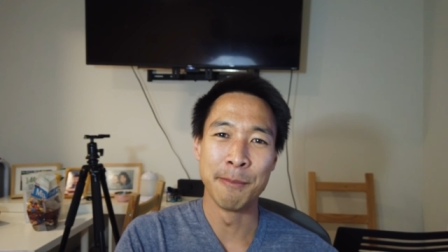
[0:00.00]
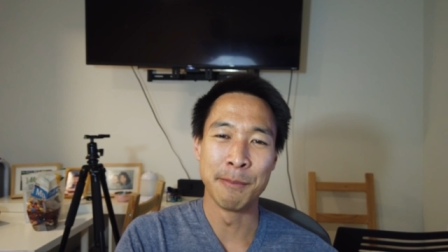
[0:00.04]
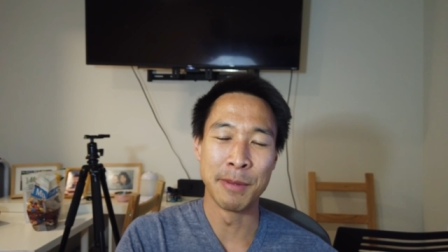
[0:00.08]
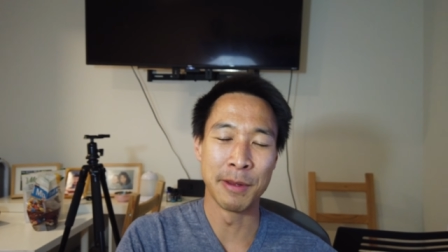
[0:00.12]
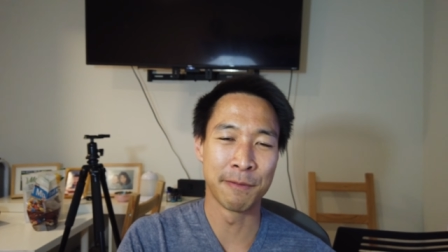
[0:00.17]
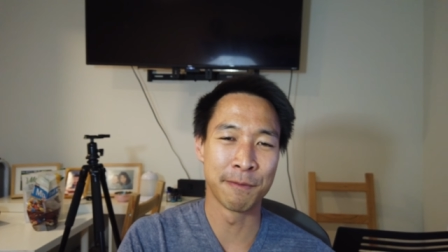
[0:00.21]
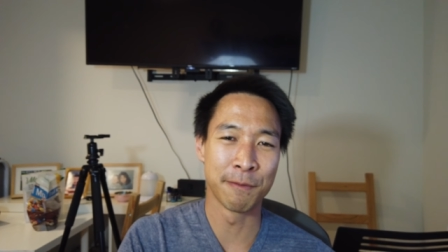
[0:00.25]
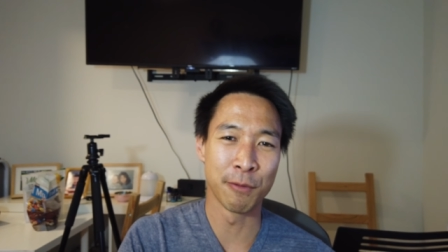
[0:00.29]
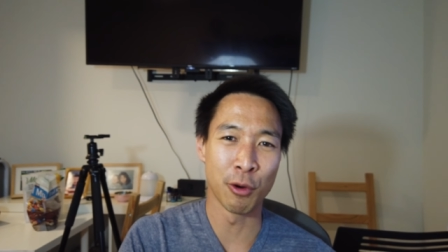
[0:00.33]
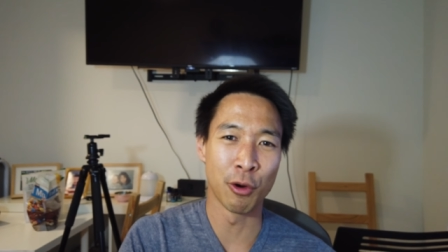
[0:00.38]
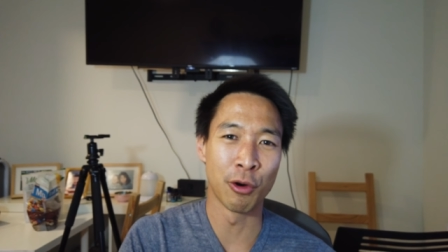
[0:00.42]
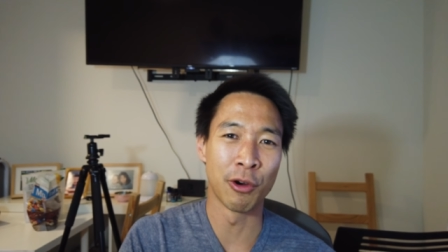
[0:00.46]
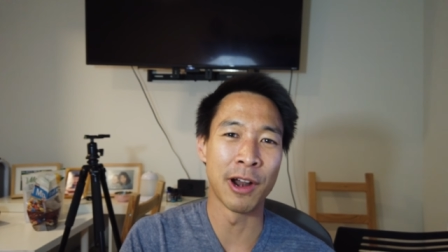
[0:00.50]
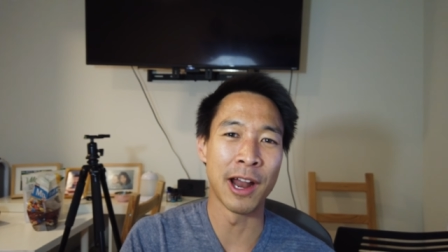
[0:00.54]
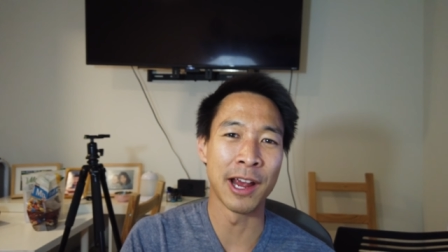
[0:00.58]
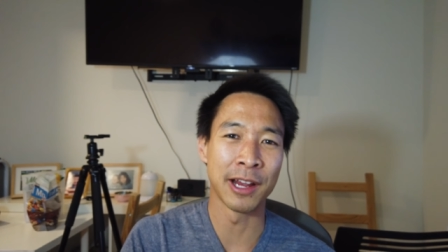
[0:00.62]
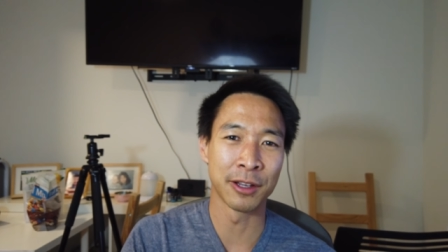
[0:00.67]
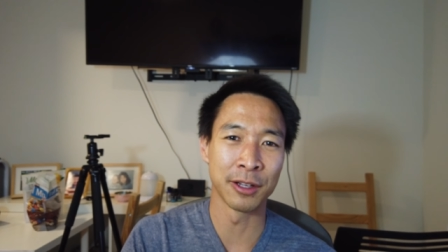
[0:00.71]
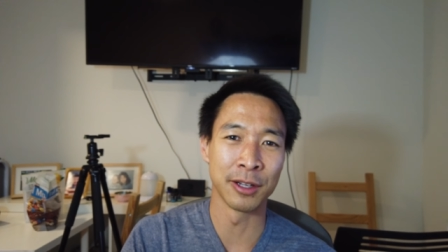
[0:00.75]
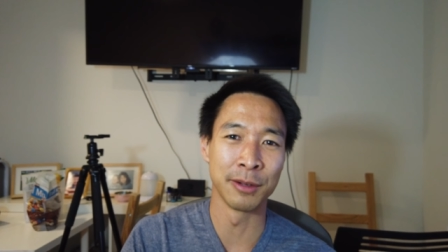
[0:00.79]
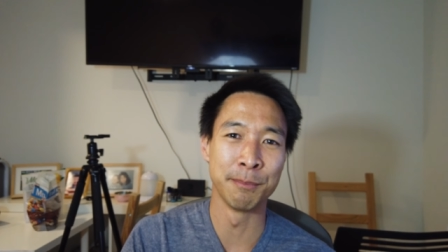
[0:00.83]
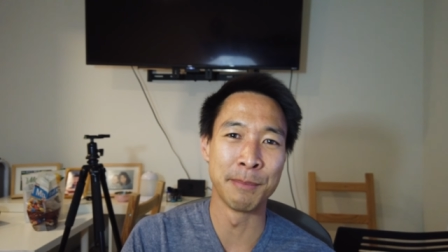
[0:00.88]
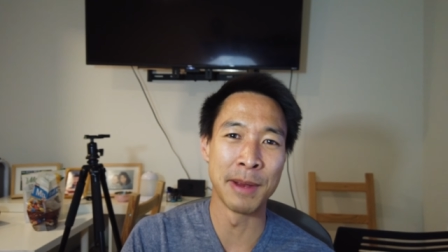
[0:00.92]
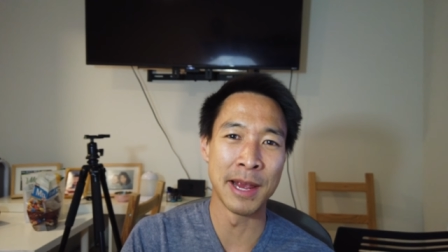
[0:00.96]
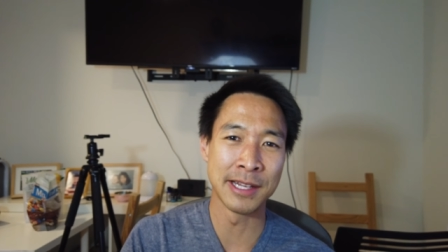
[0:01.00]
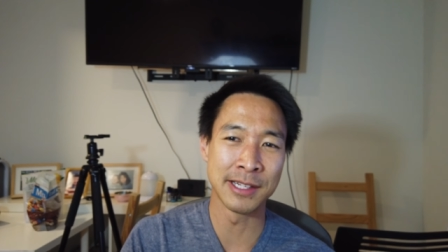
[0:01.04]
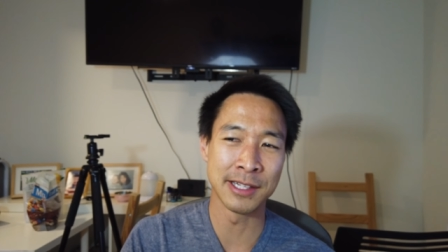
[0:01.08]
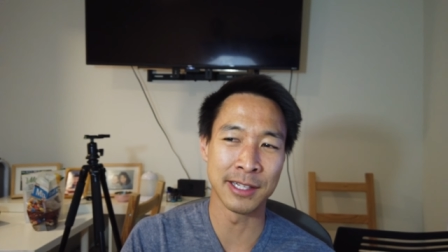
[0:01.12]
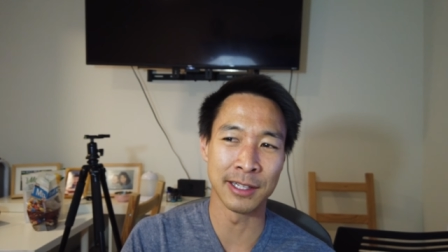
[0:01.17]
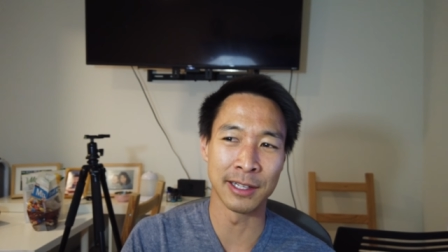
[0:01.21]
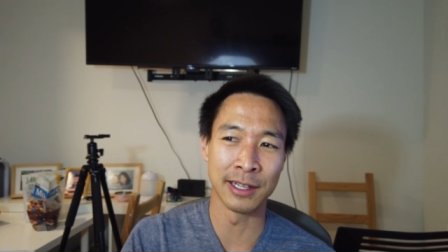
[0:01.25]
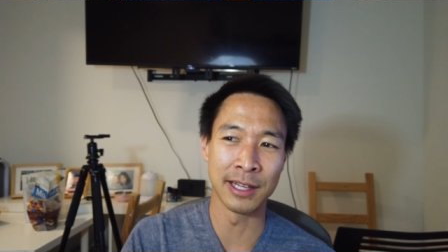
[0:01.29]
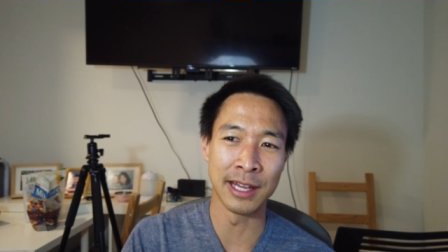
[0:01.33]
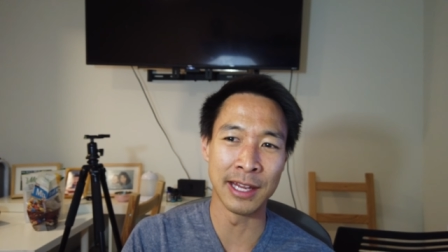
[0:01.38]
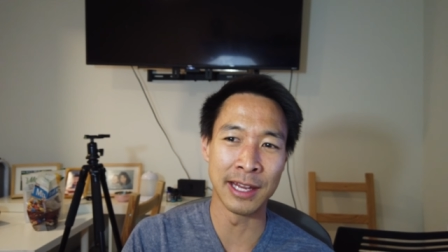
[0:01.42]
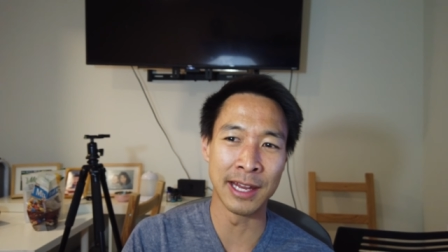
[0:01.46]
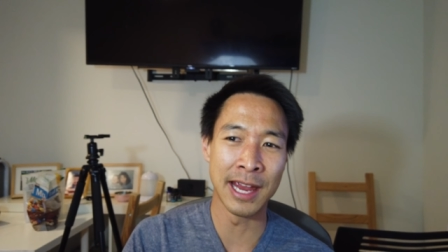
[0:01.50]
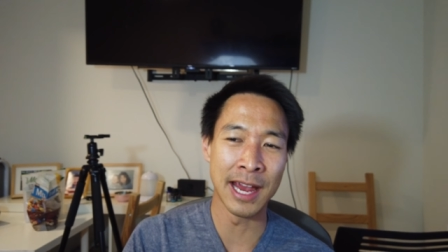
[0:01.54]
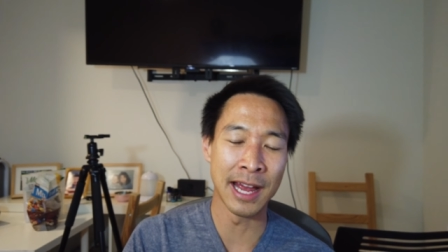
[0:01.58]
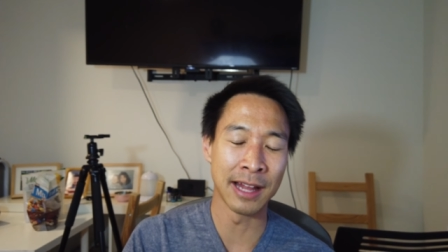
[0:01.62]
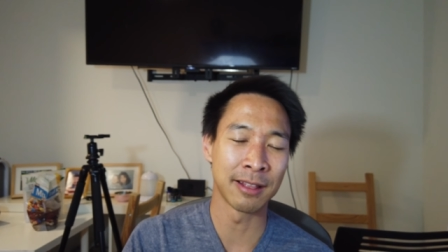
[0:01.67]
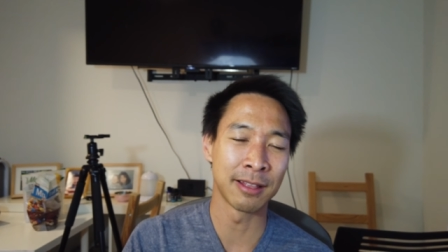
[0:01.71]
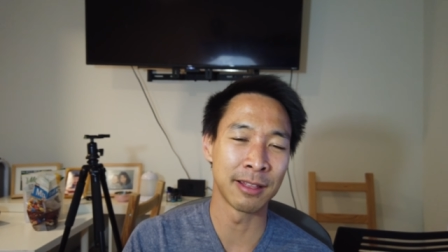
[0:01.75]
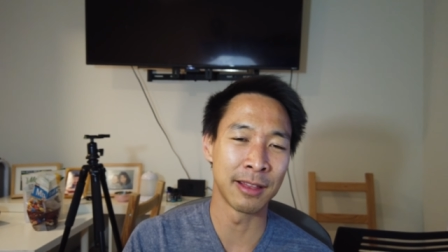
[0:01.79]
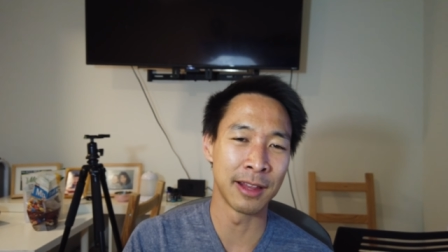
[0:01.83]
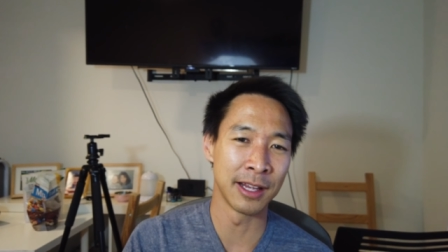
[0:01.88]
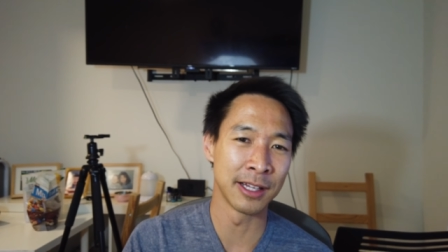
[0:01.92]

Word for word: before I could basically get